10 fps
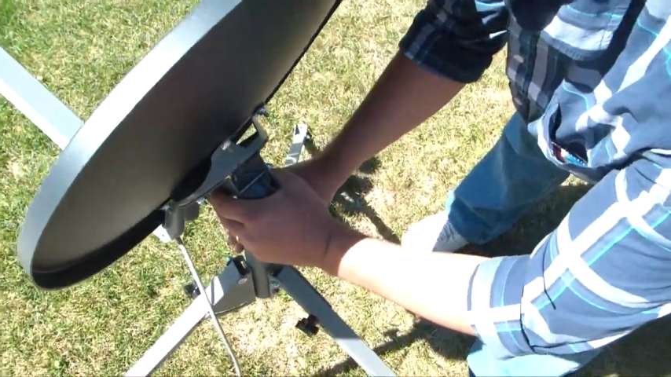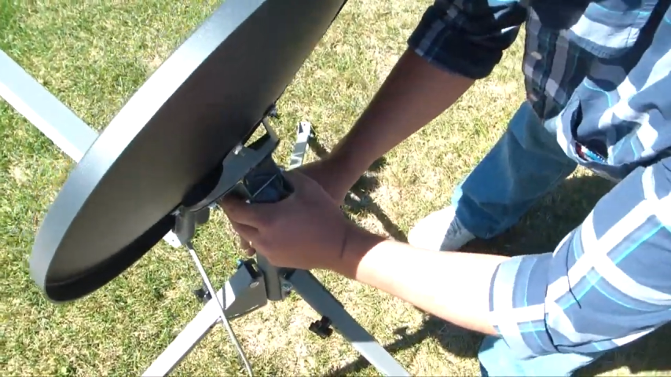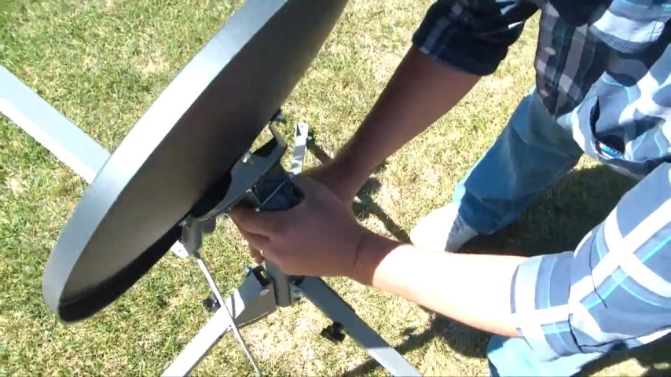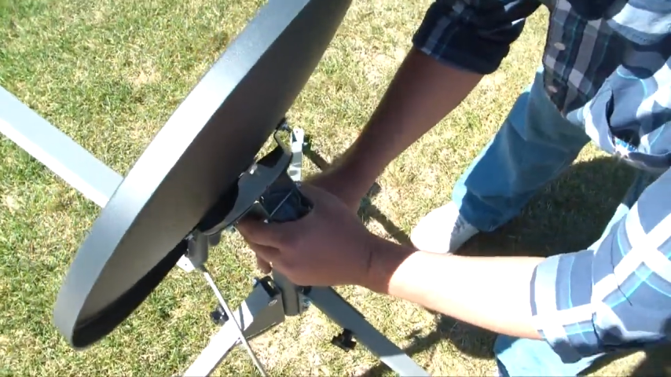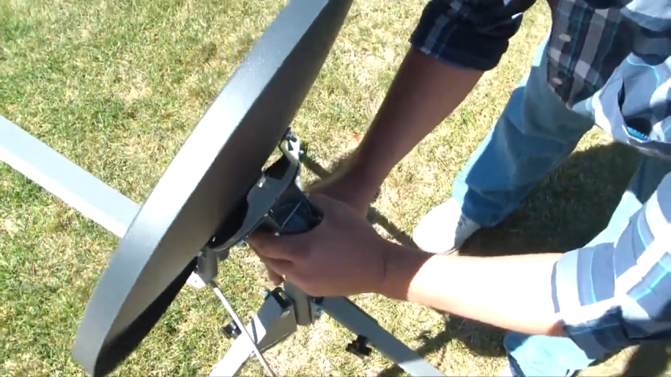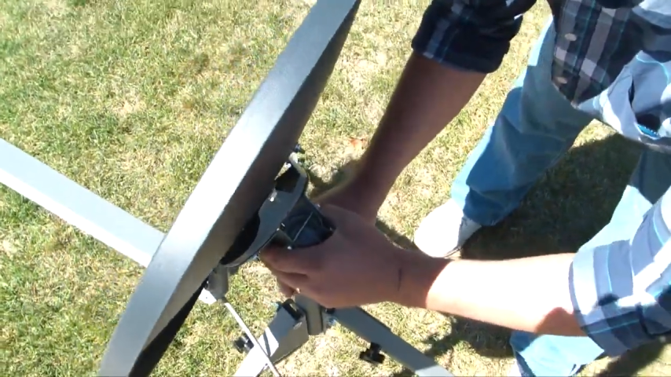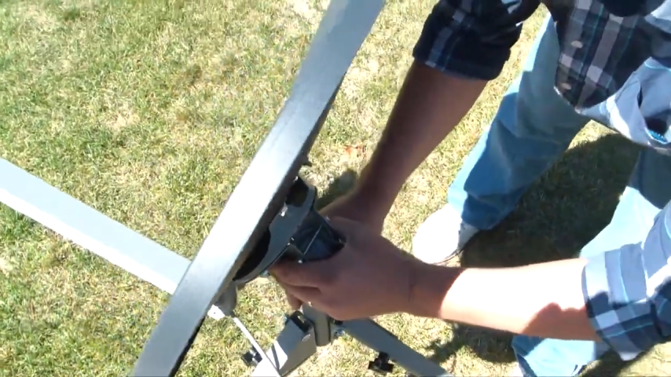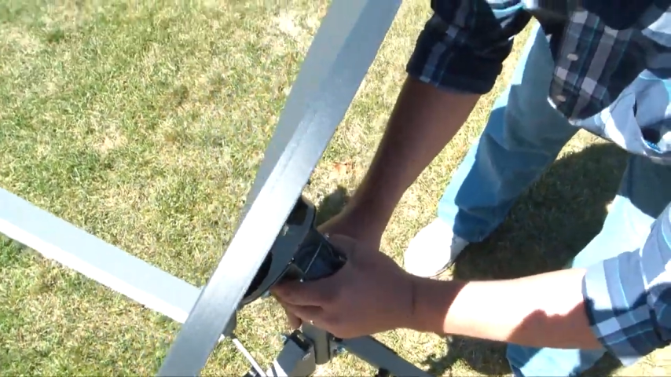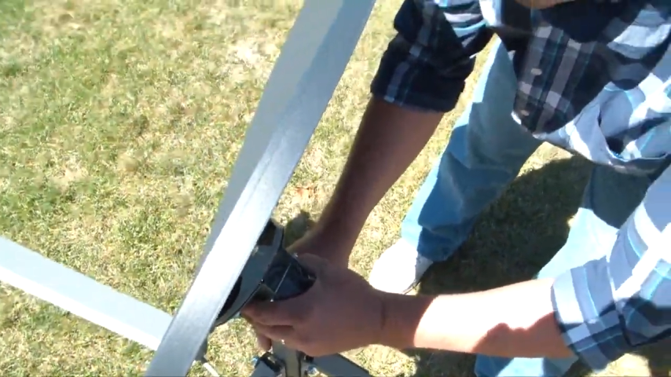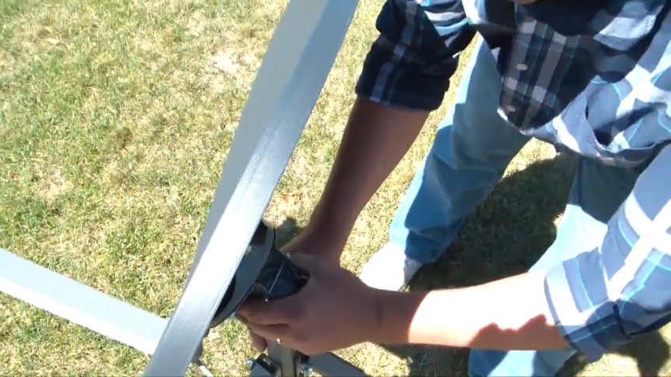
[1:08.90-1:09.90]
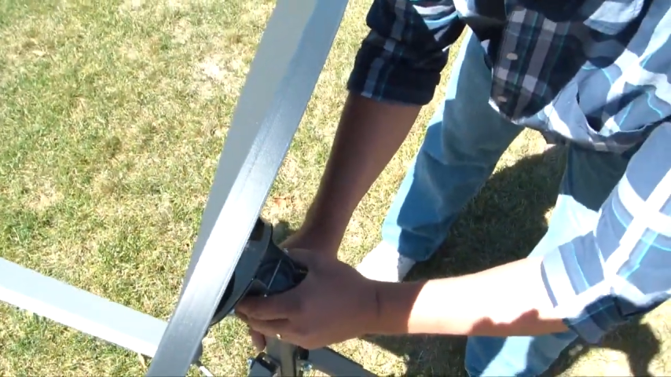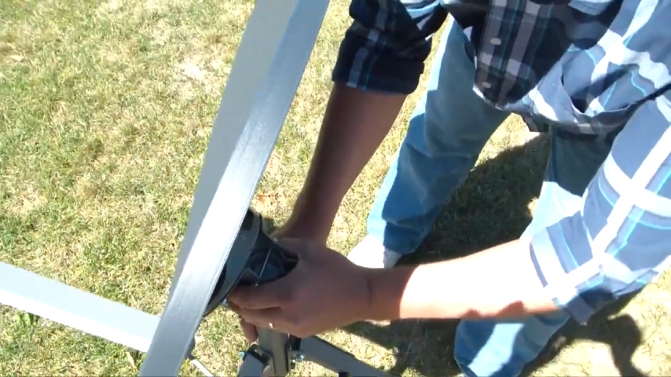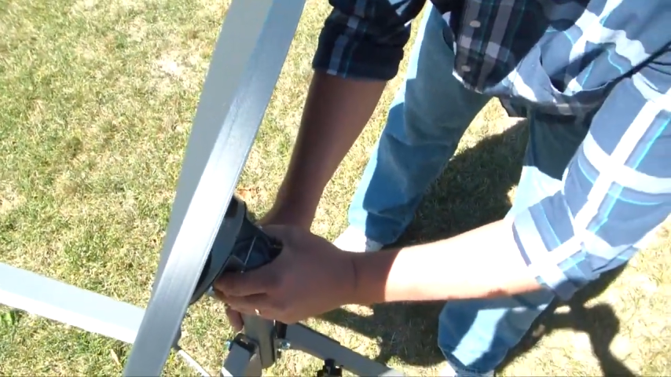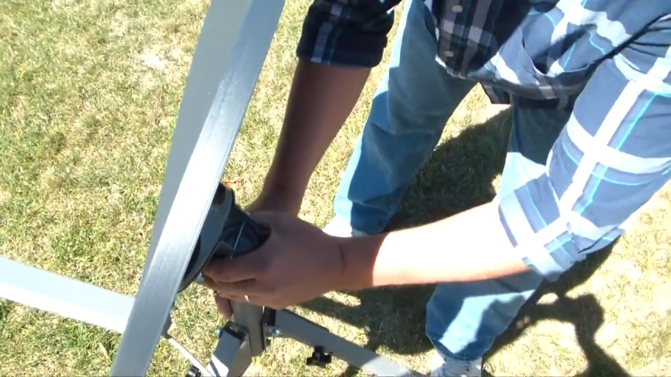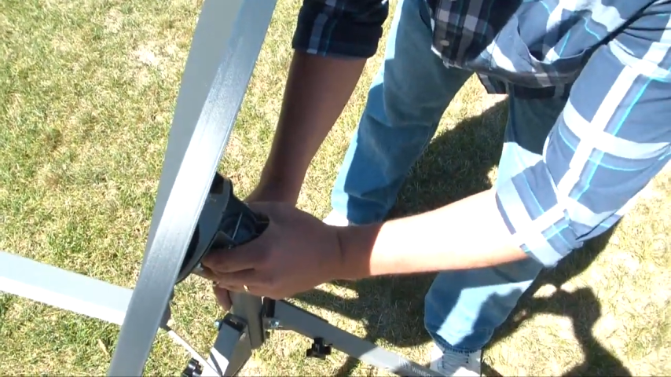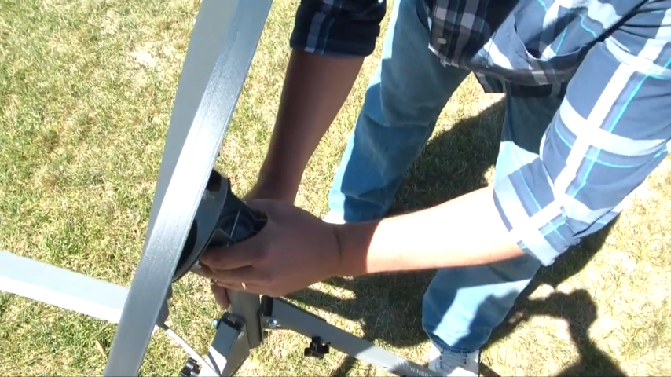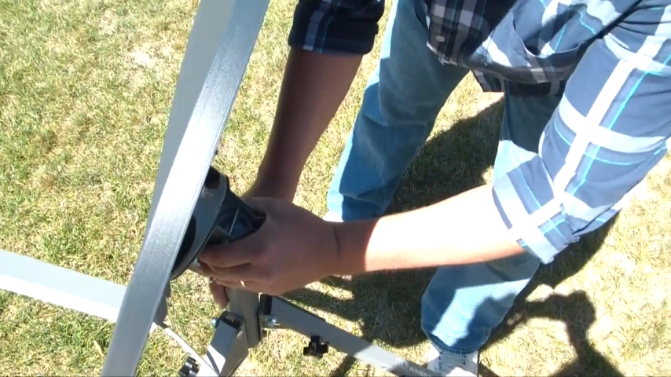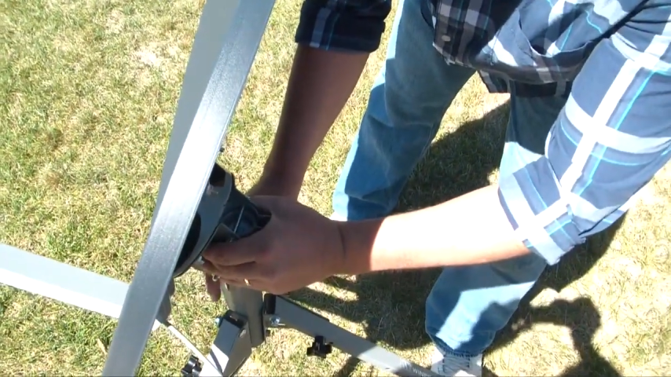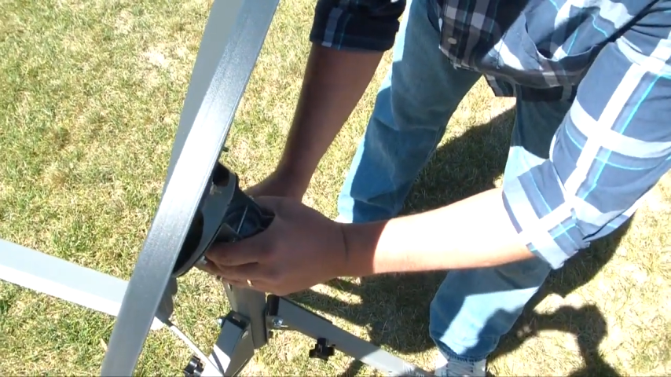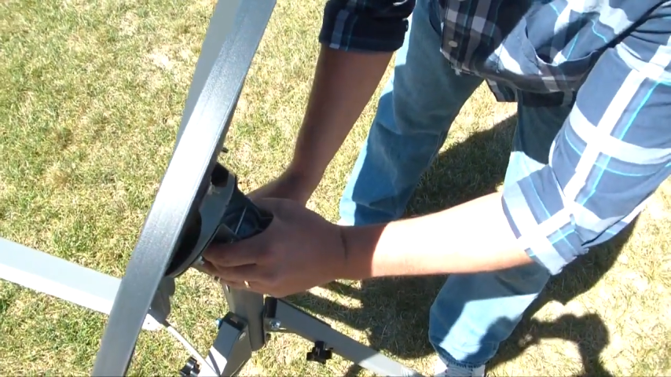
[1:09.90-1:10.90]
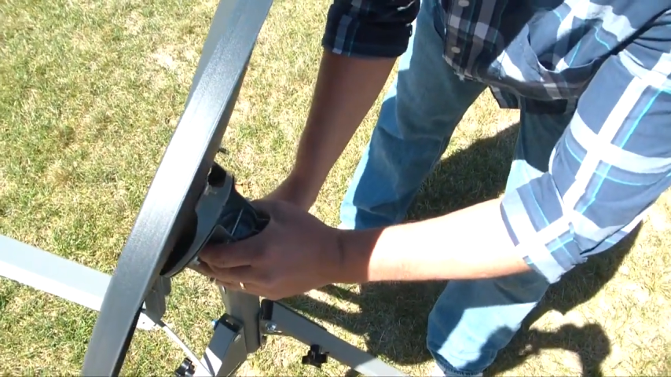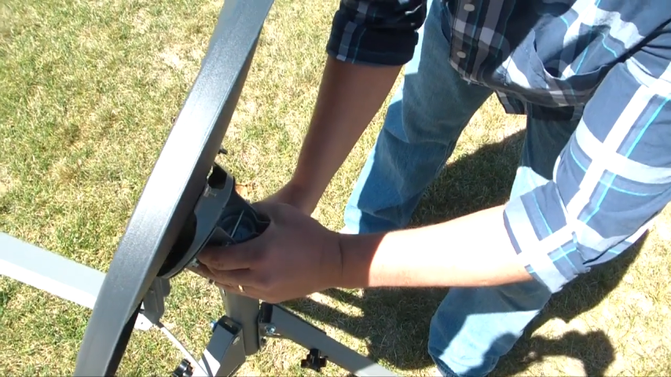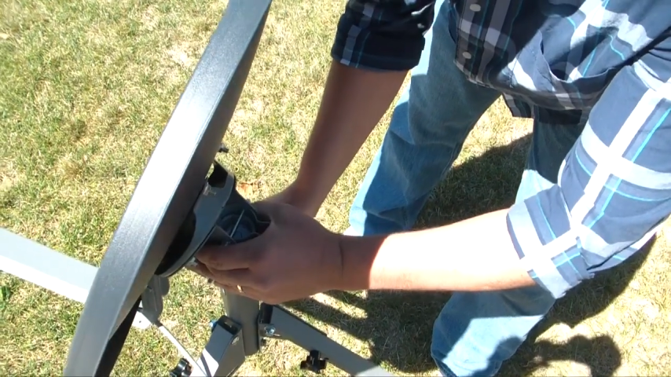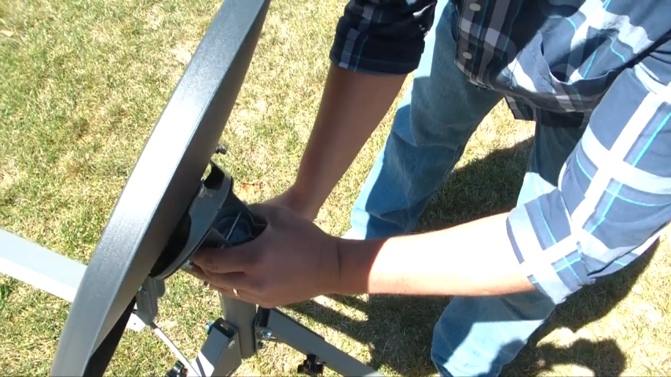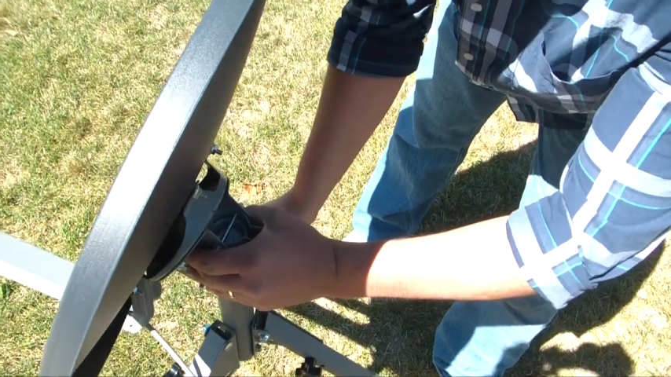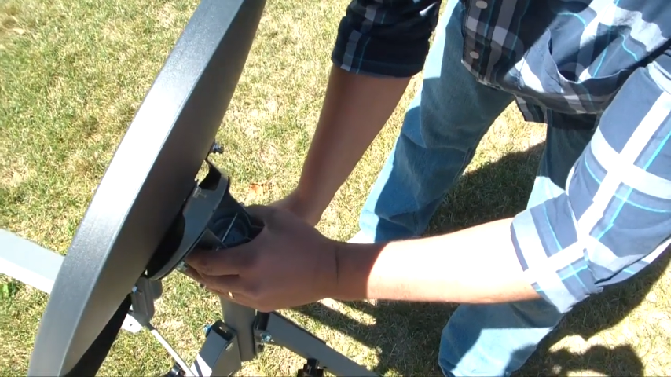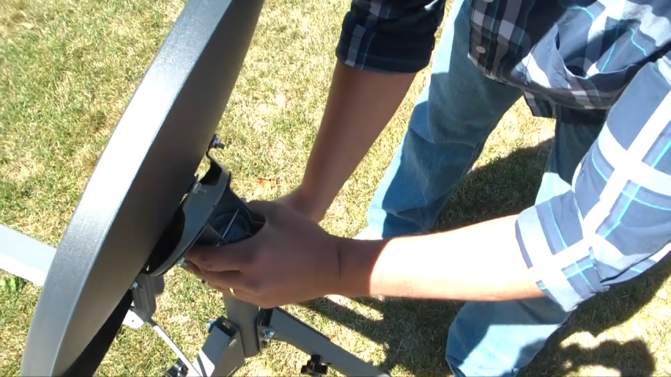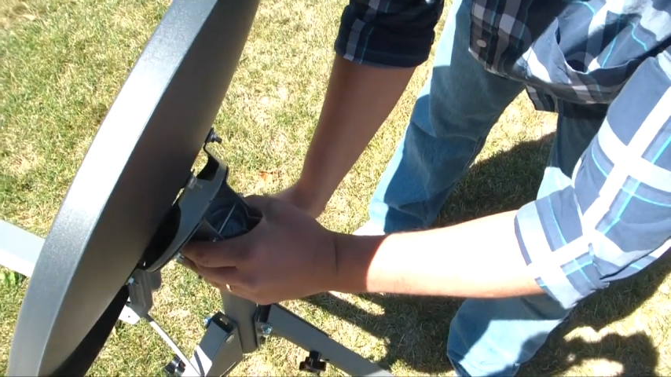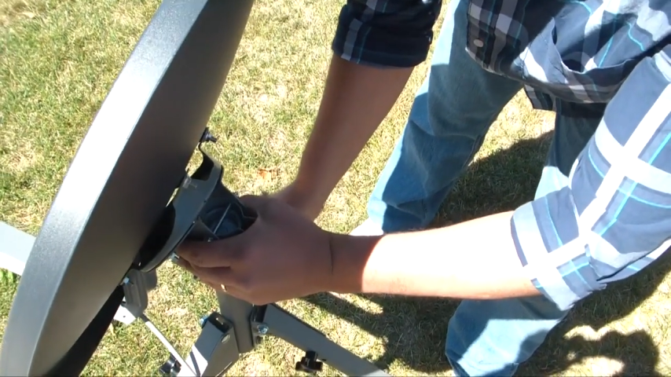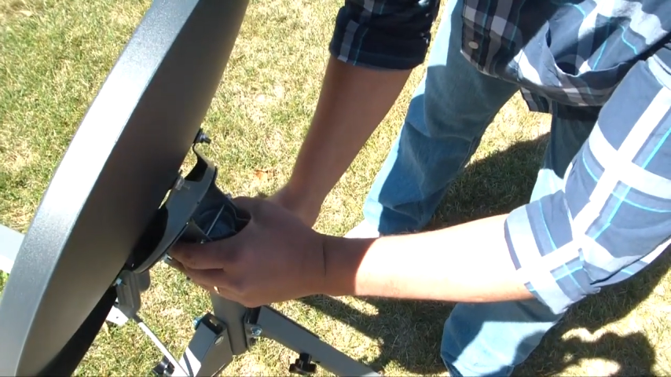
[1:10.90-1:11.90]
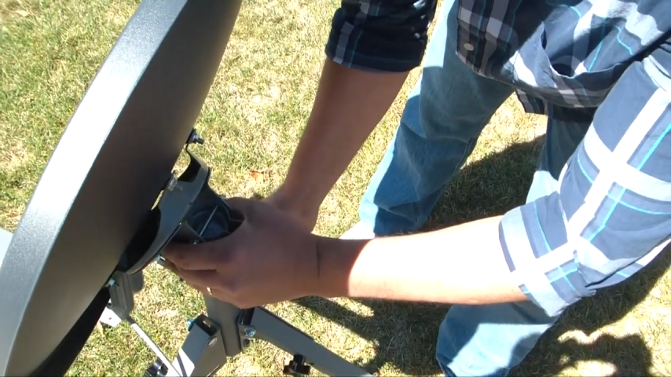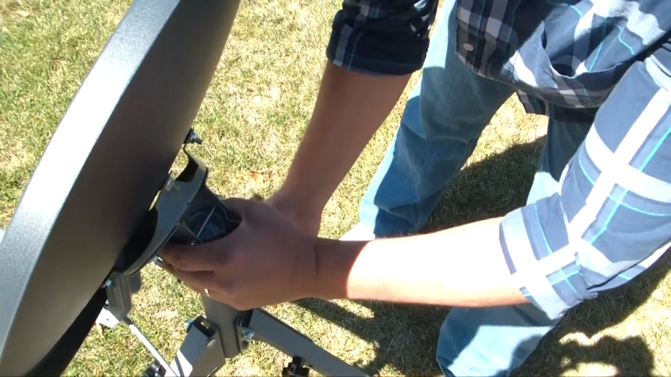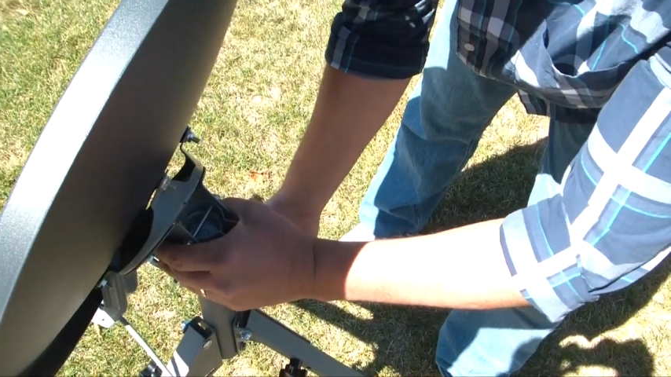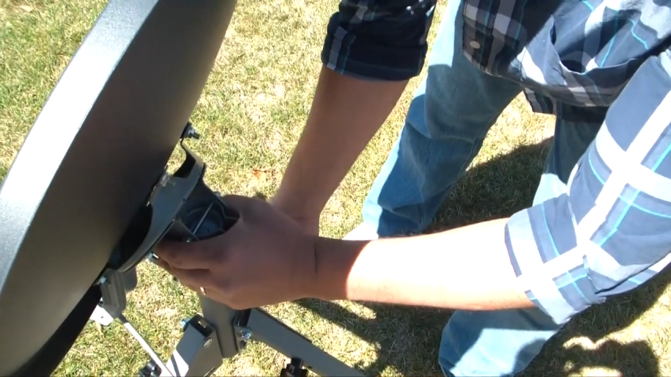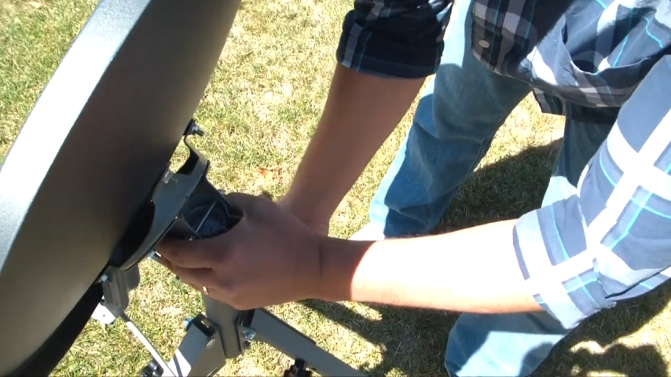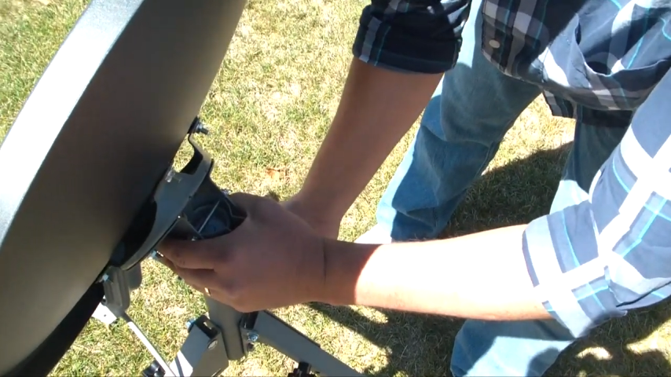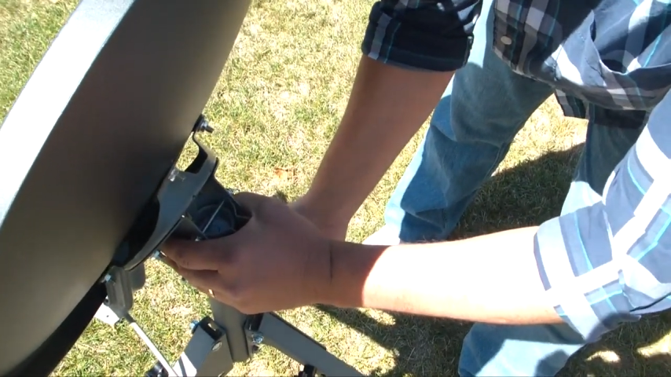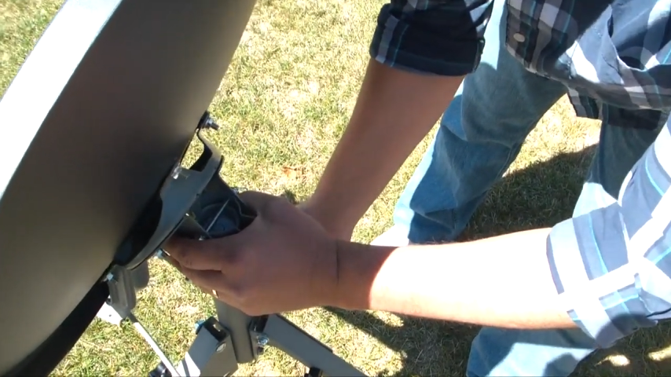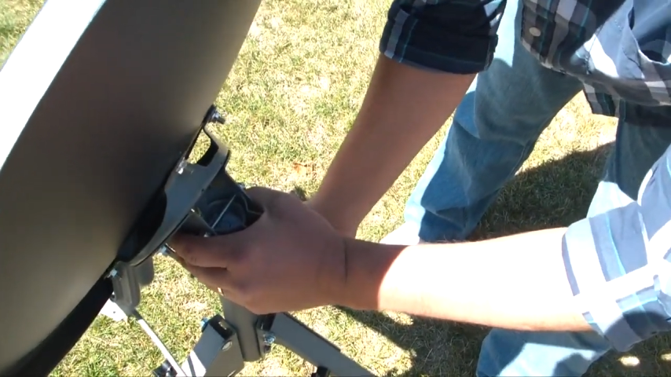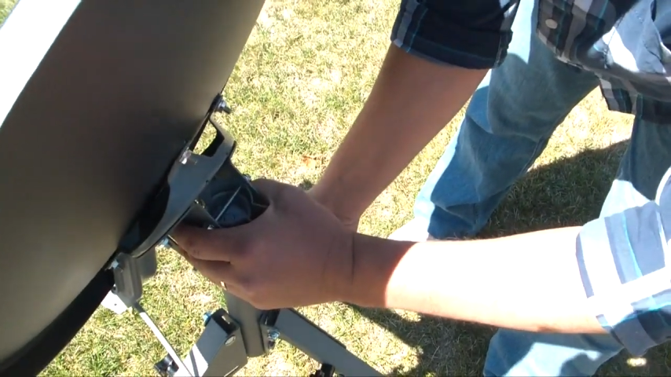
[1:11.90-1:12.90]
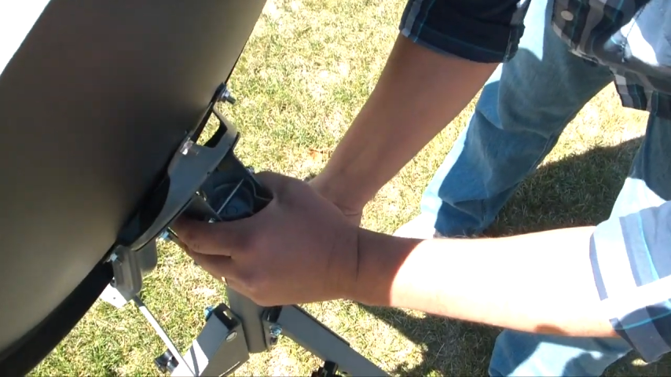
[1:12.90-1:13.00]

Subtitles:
(no speaker visible)